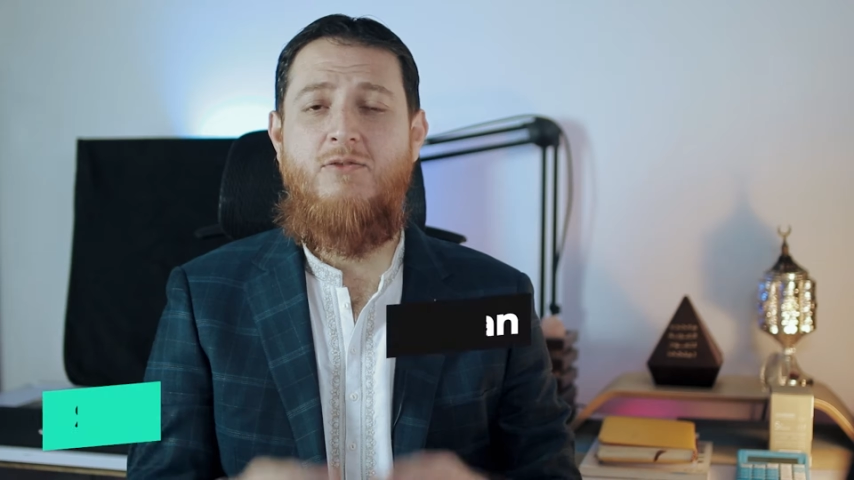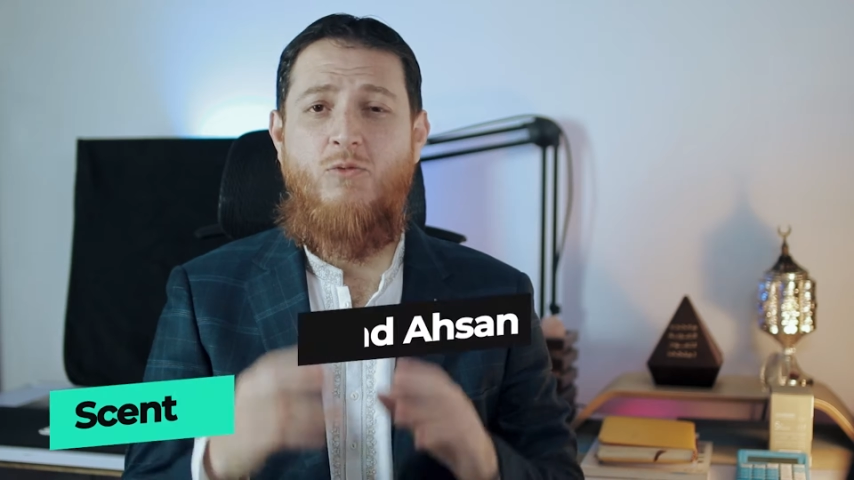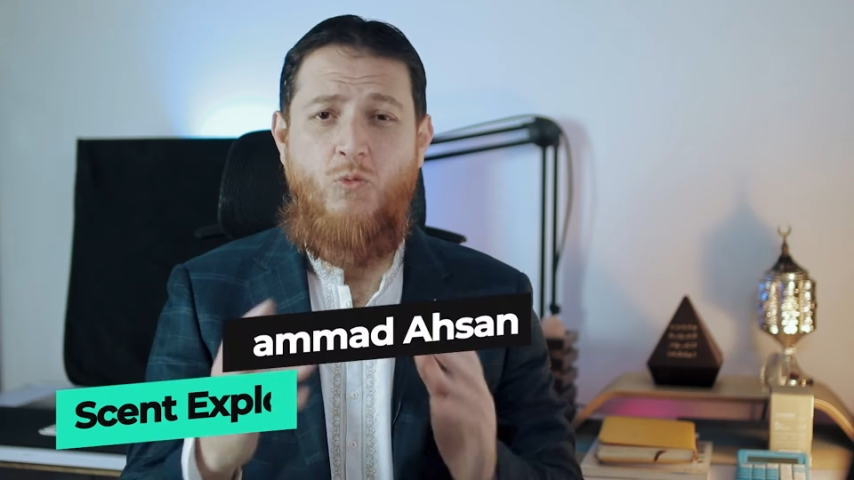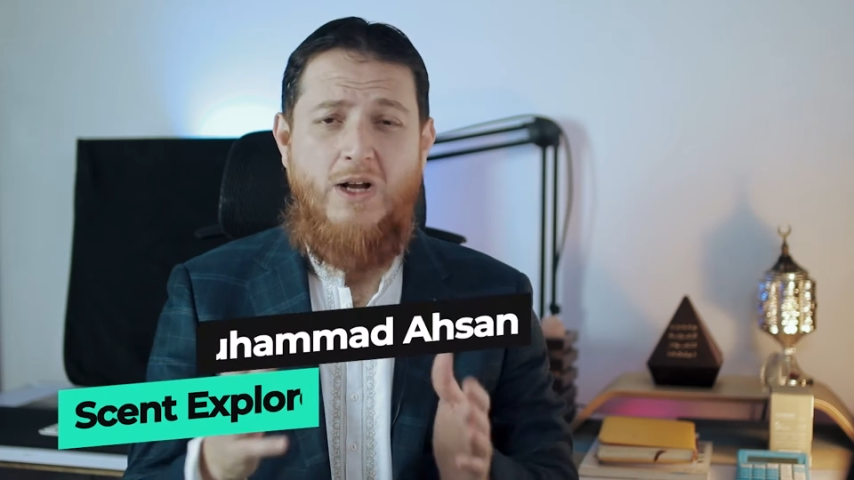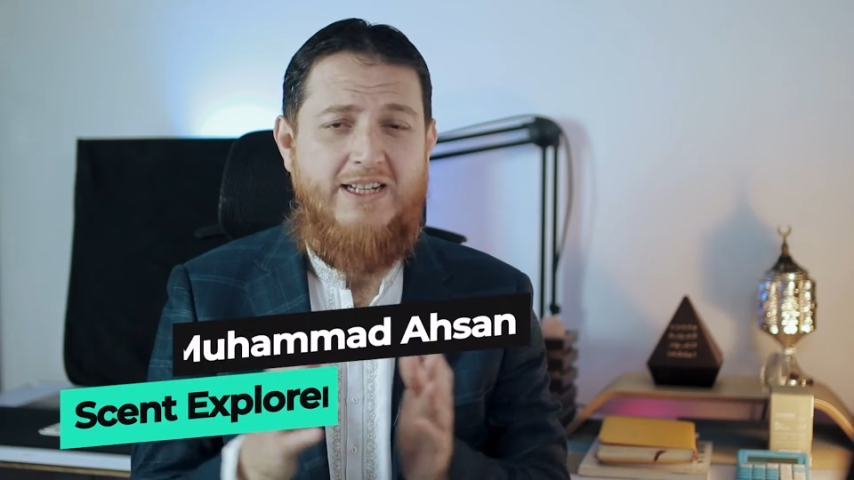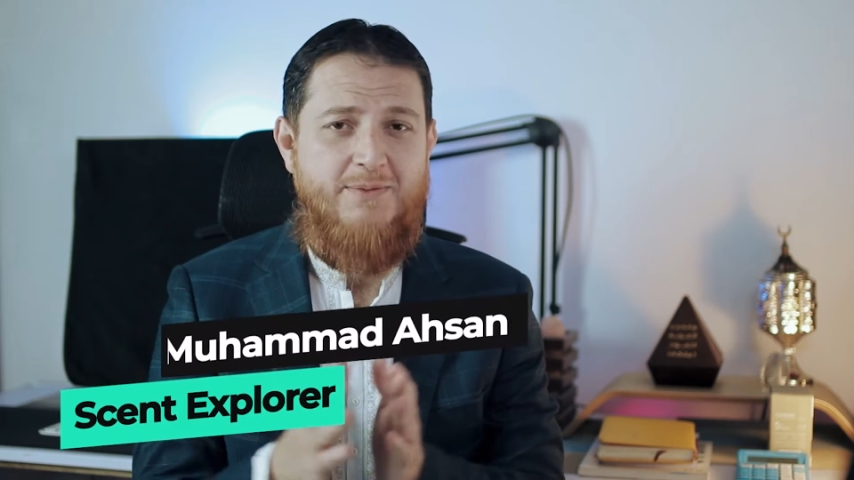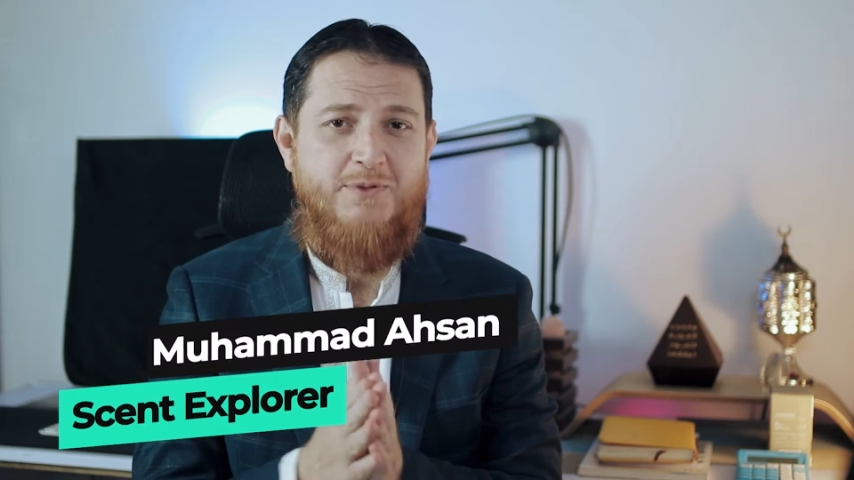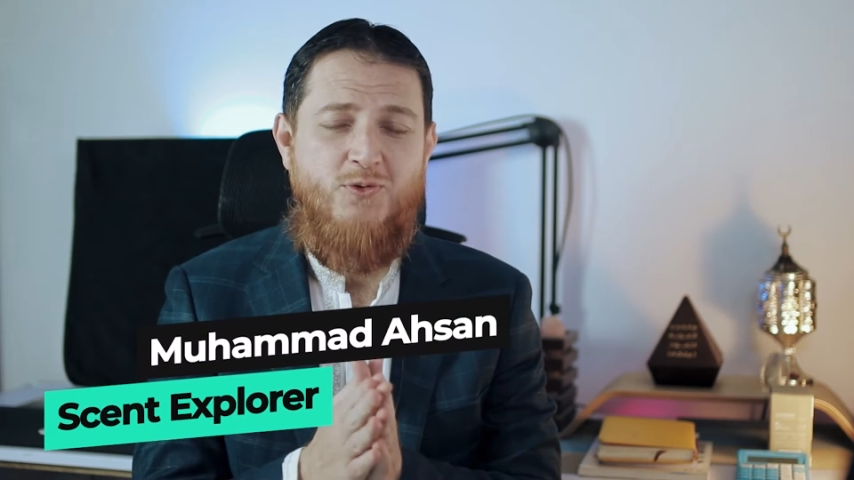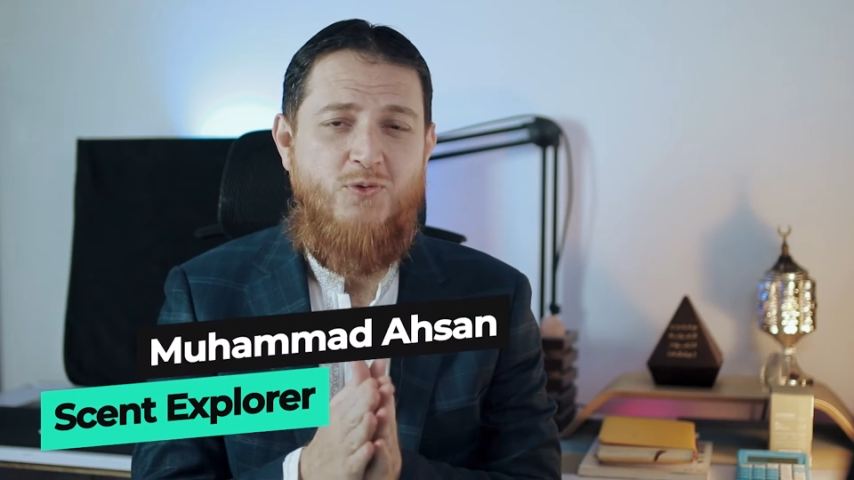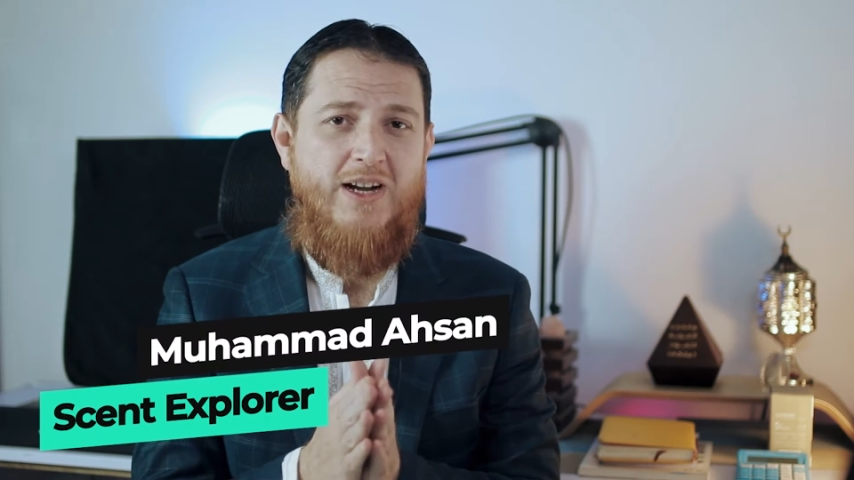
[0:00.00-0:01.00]
Welcome
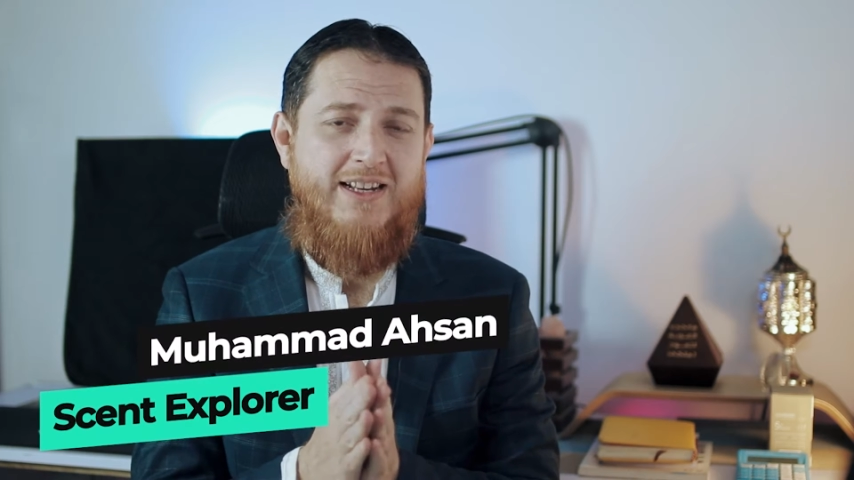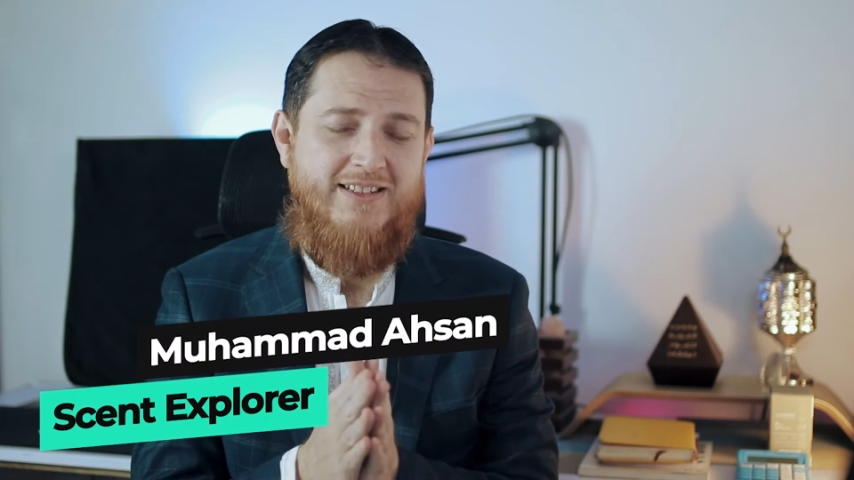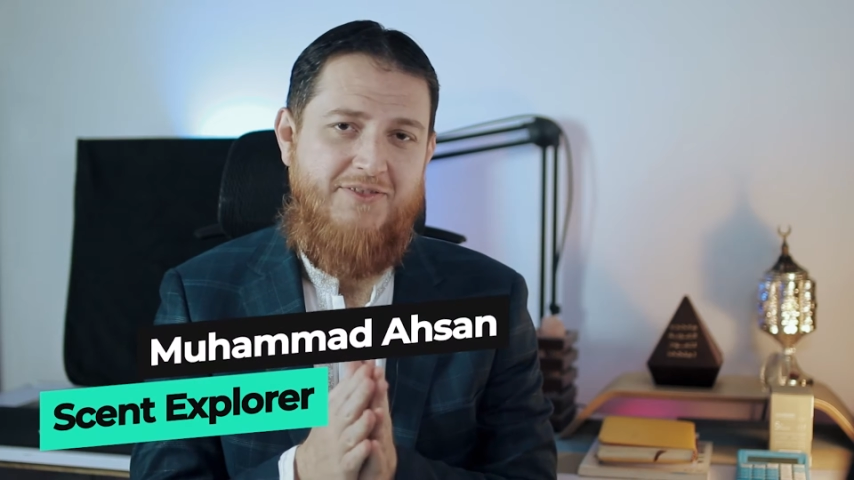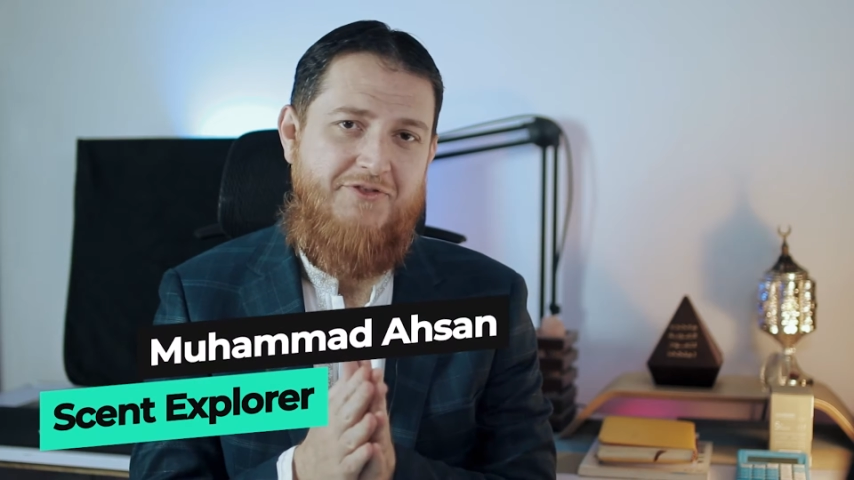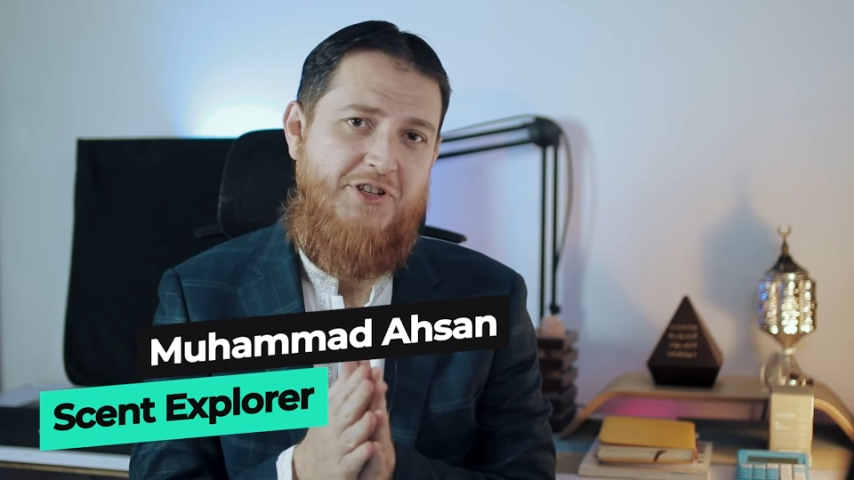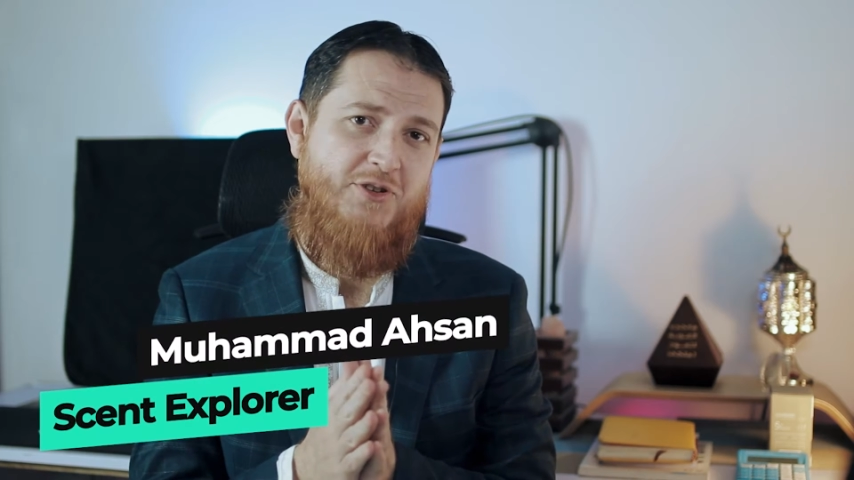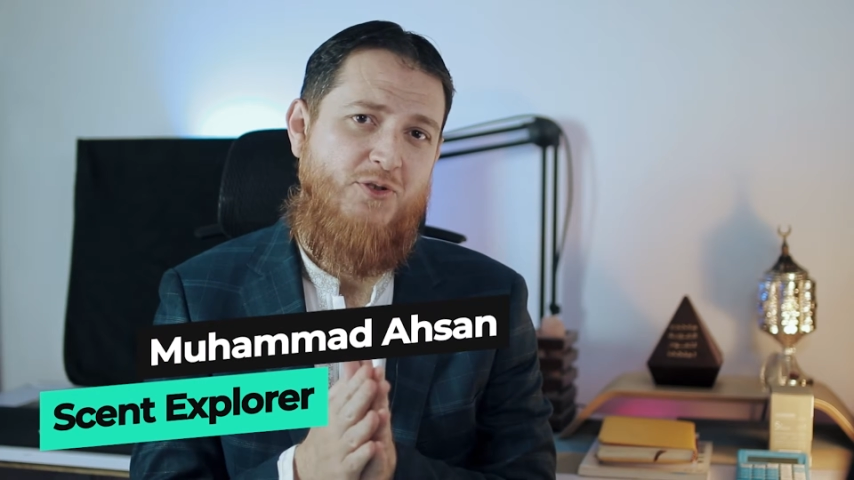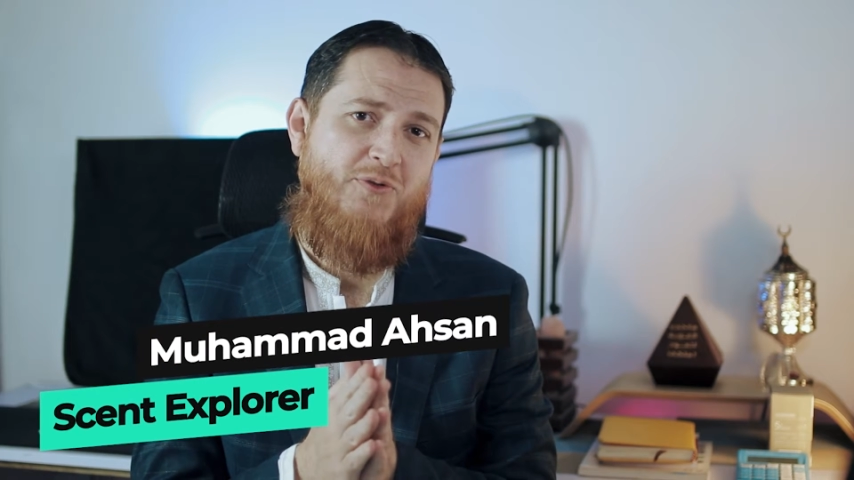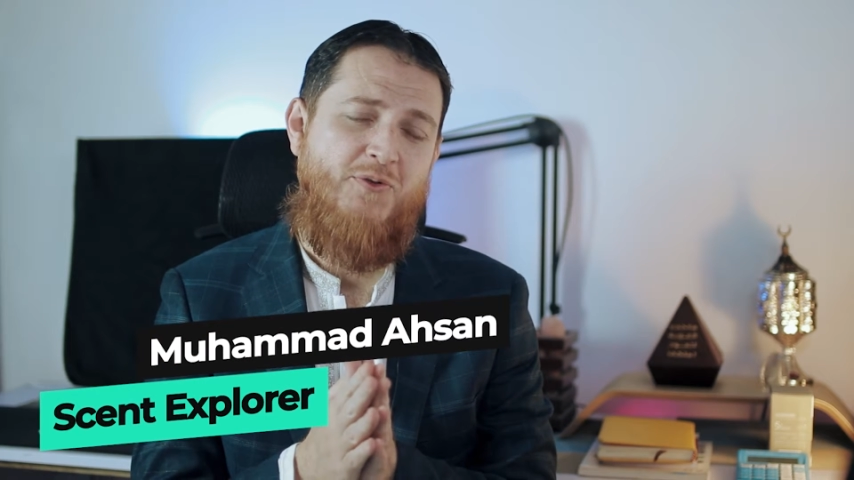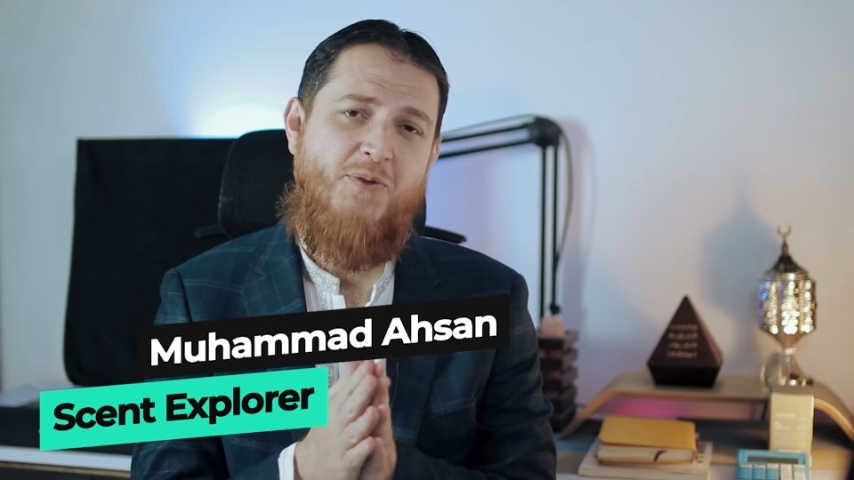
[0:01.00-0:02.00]
to another
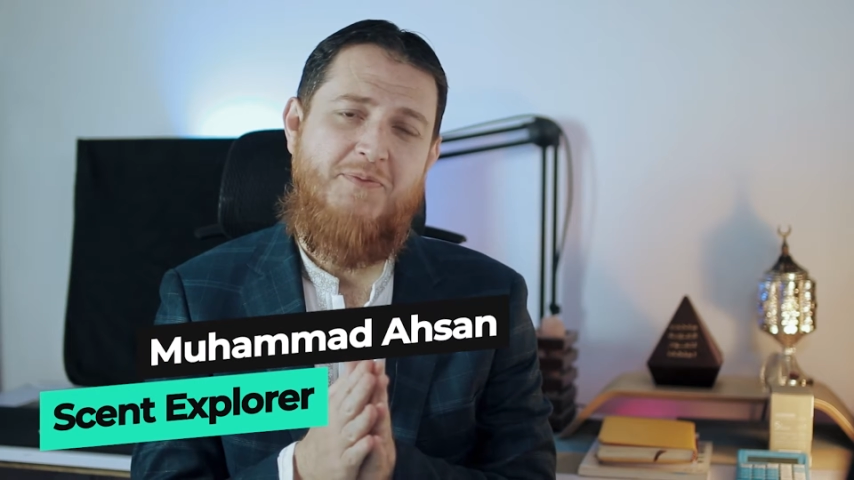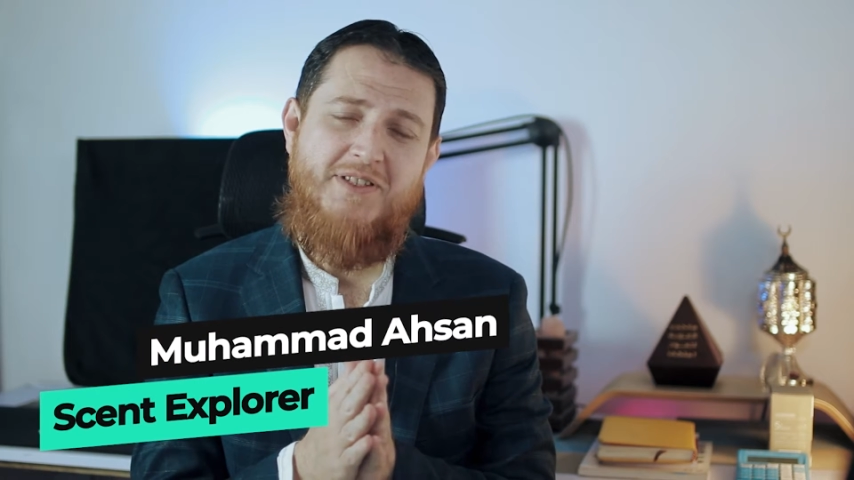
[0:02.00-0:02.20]
video from